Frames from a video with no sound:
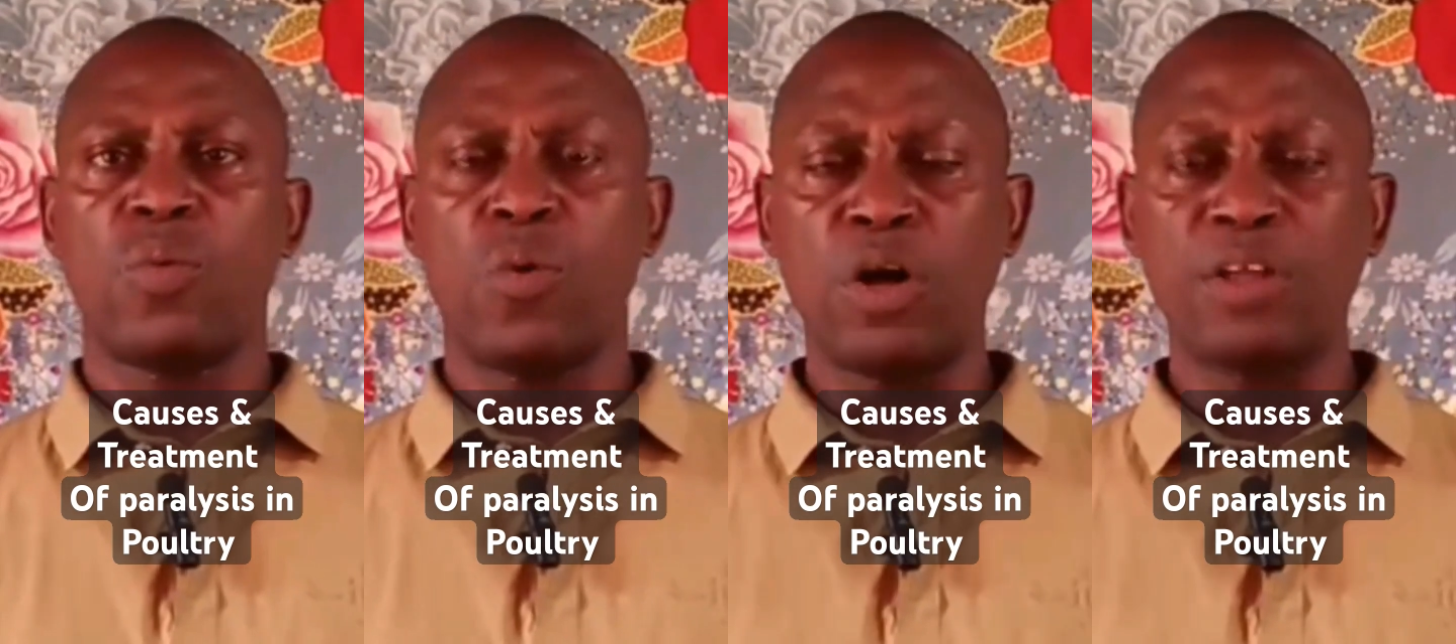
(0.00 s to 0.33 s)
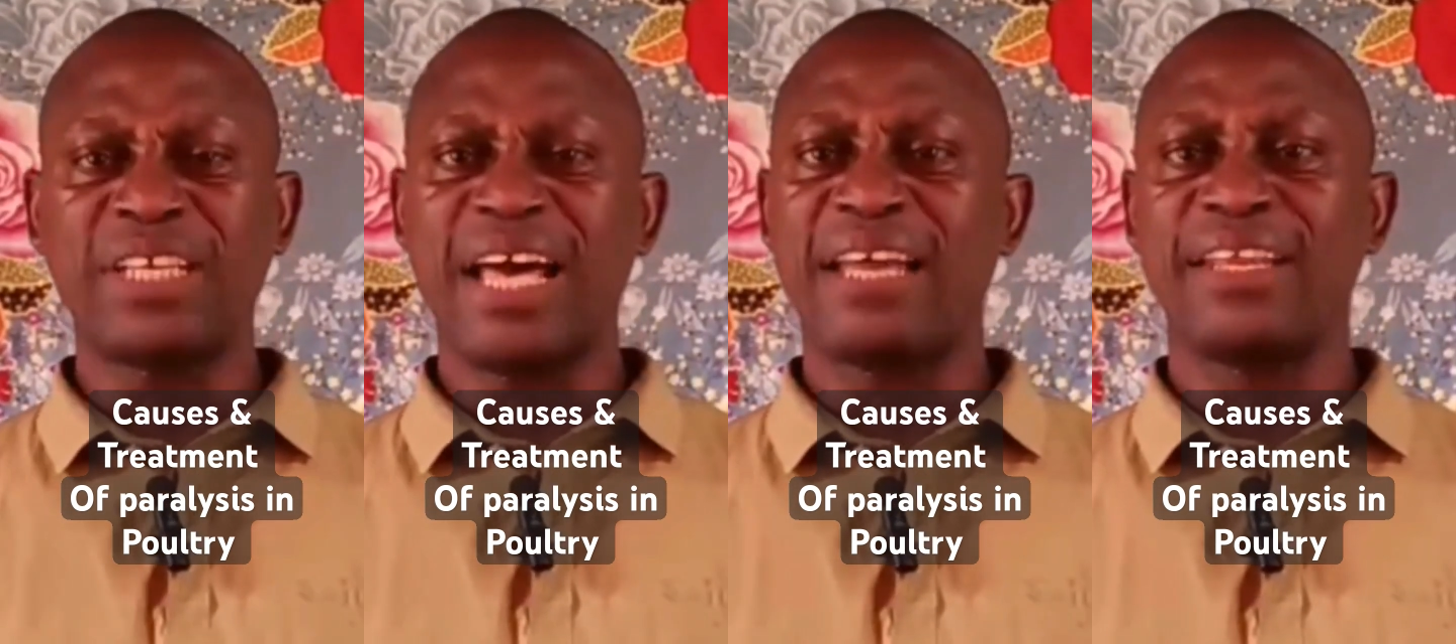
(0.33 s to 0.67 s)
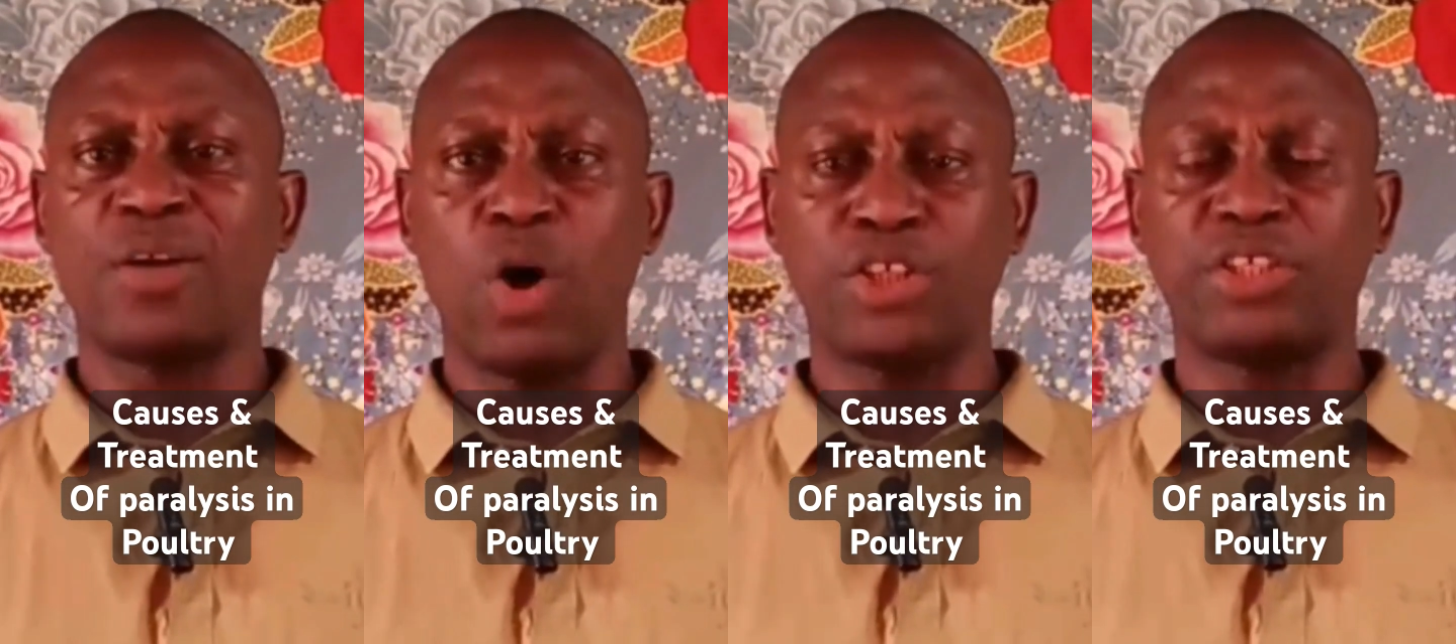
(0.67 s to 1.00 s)
What are
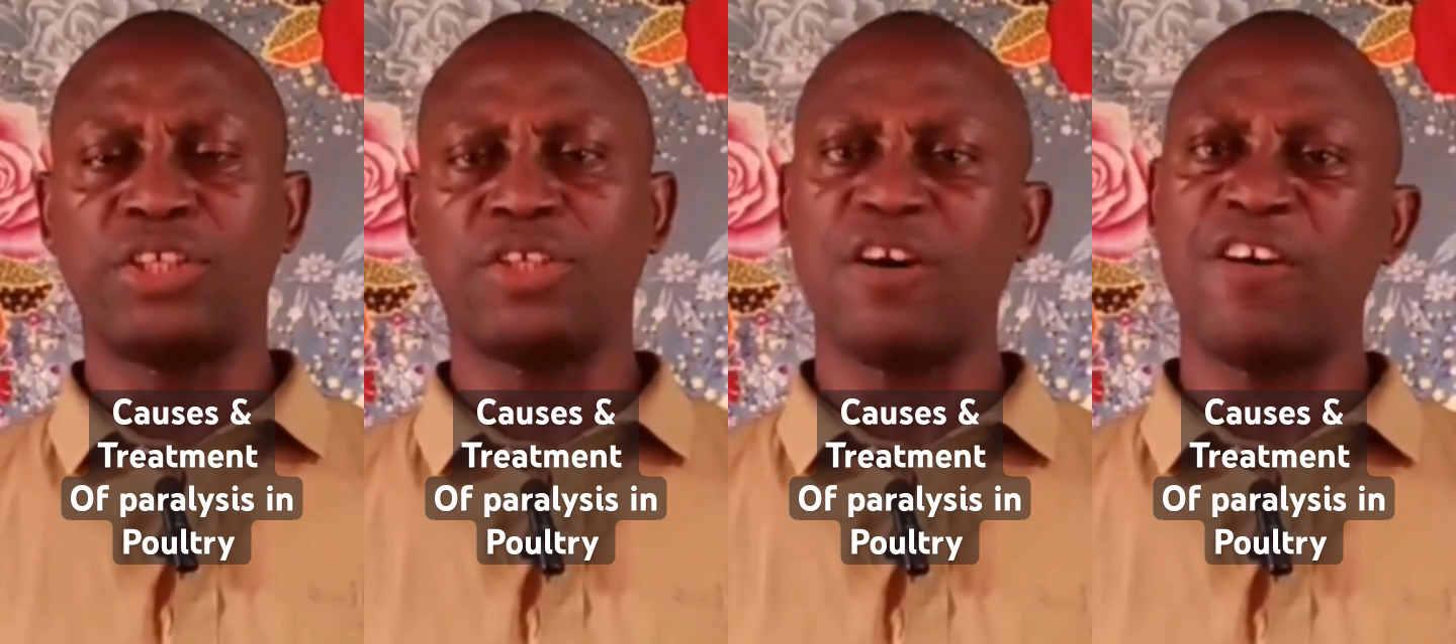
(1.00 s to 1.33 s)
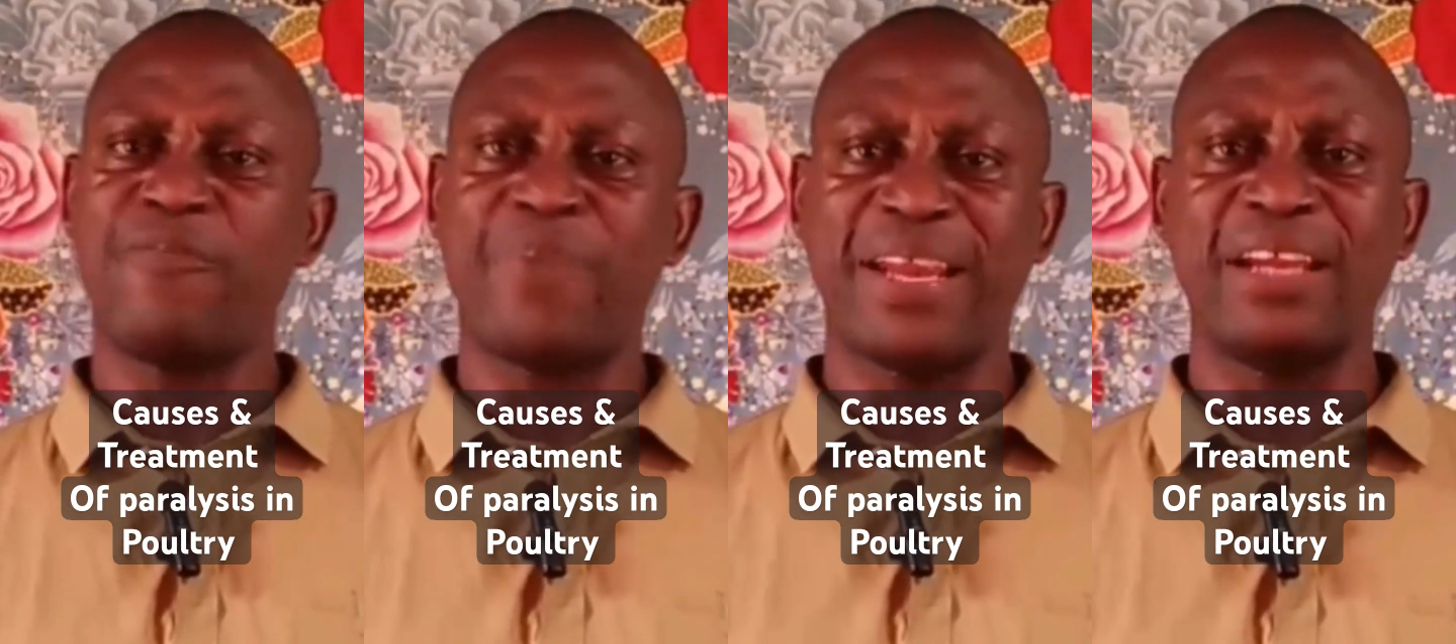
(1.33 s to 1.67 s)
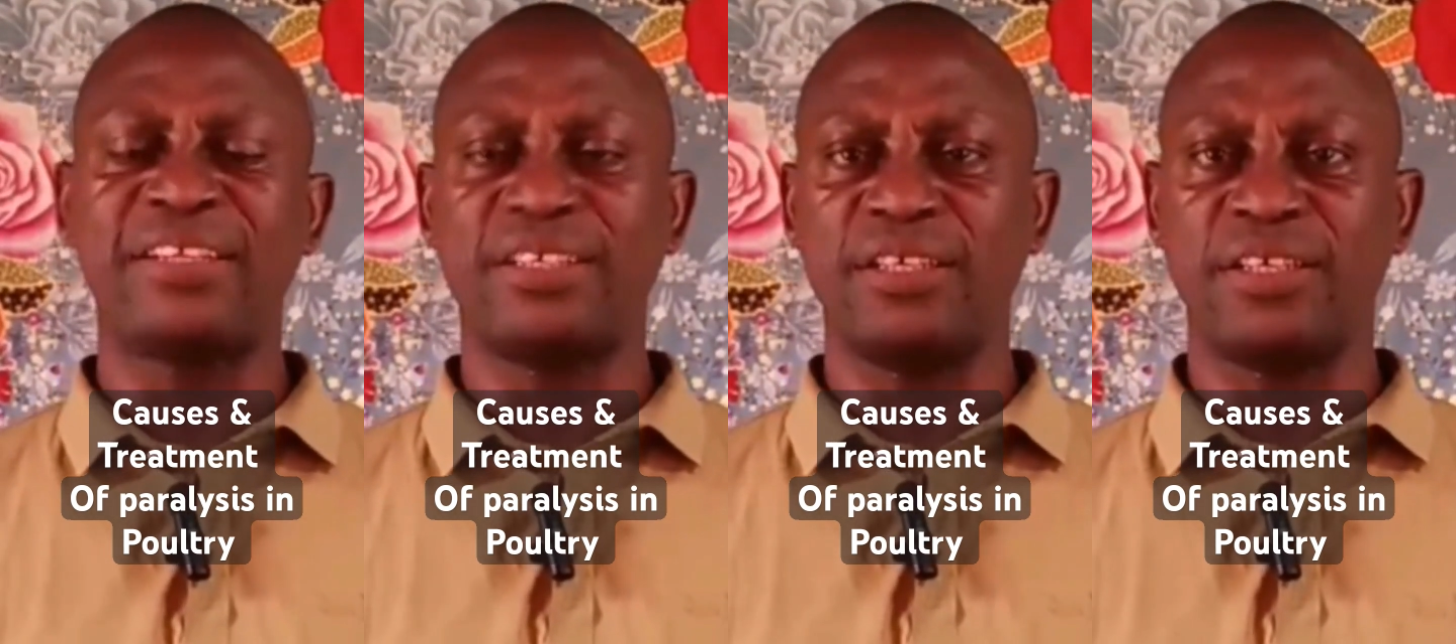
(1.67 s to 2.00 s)
the causes of
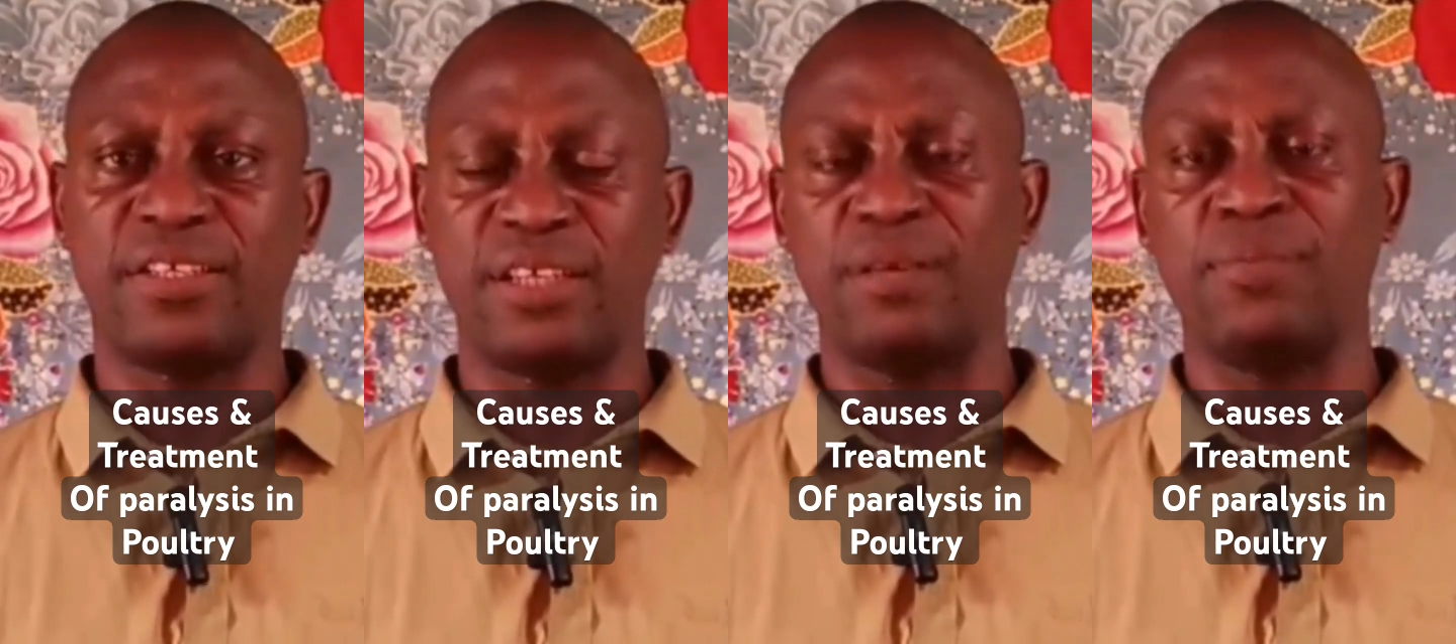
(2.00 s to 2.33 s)
paralysis